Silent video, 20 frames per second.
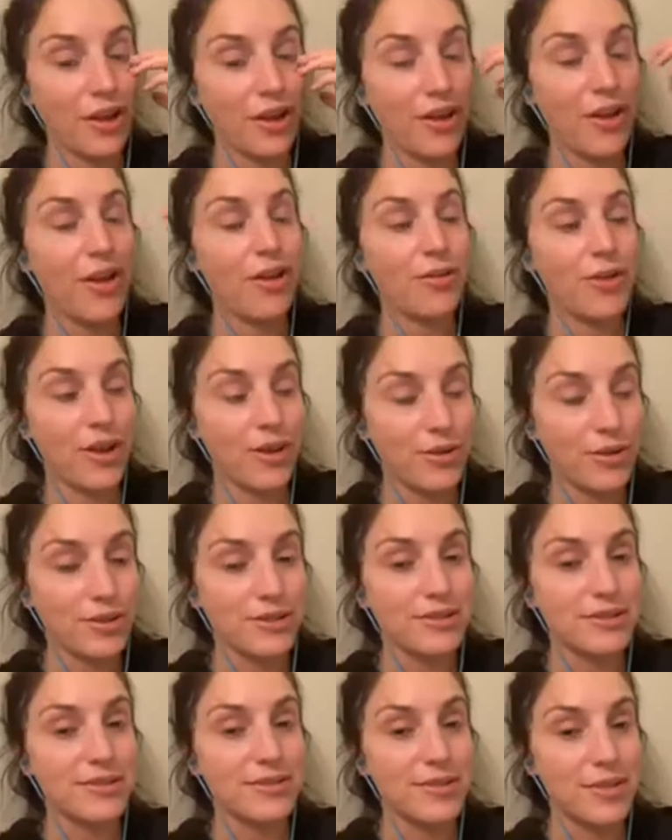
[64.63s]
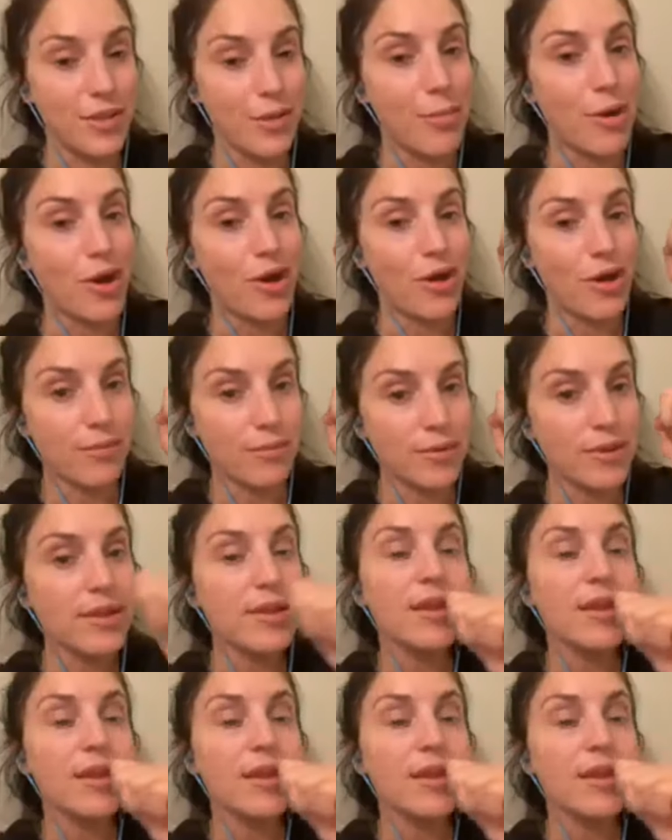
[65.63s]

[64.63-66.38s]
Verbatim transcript: Colorado is the bomb.